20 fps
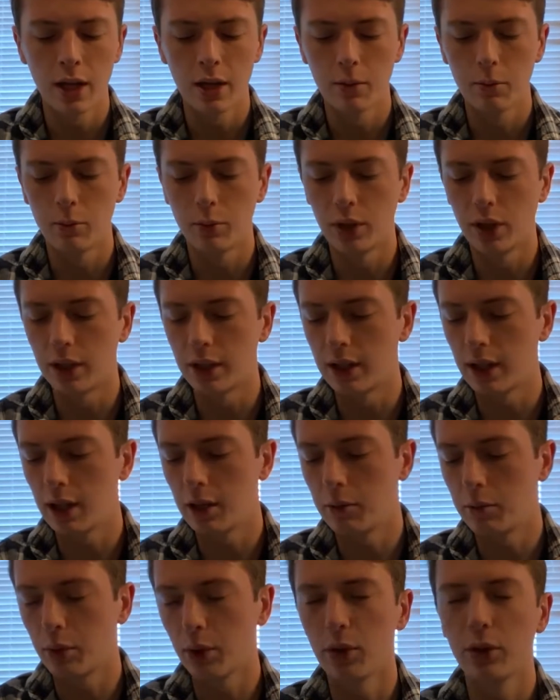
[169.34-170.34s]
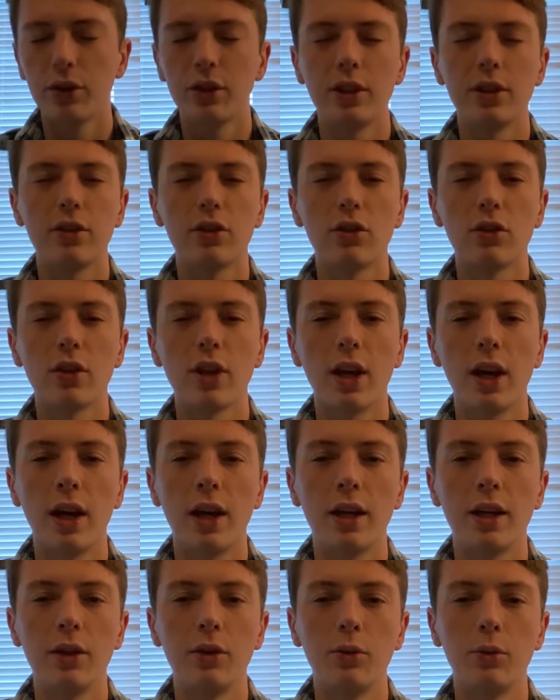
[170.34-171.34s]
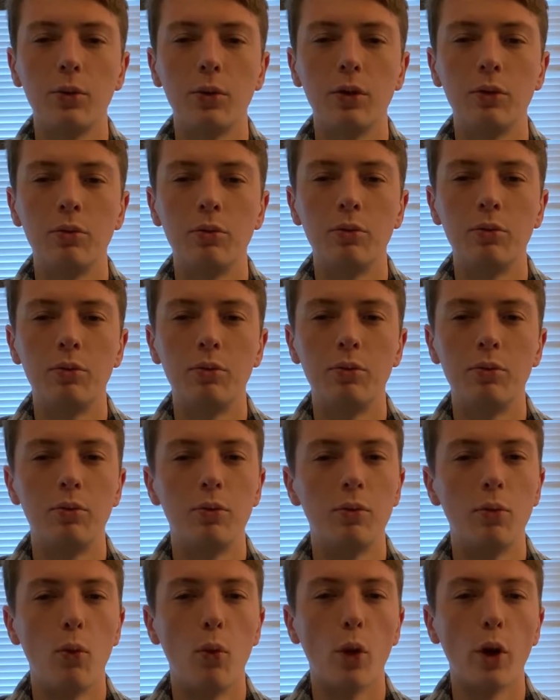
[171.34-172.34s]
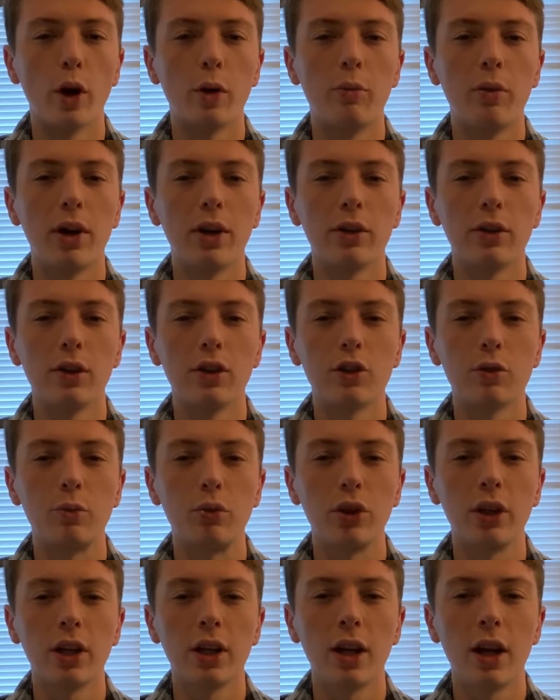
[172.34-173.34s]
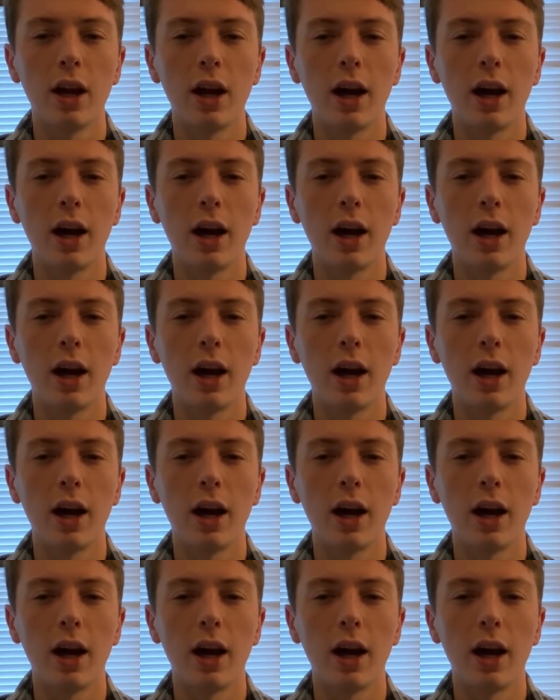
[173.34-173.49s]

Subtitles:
but they built it so that it would work better in the spring.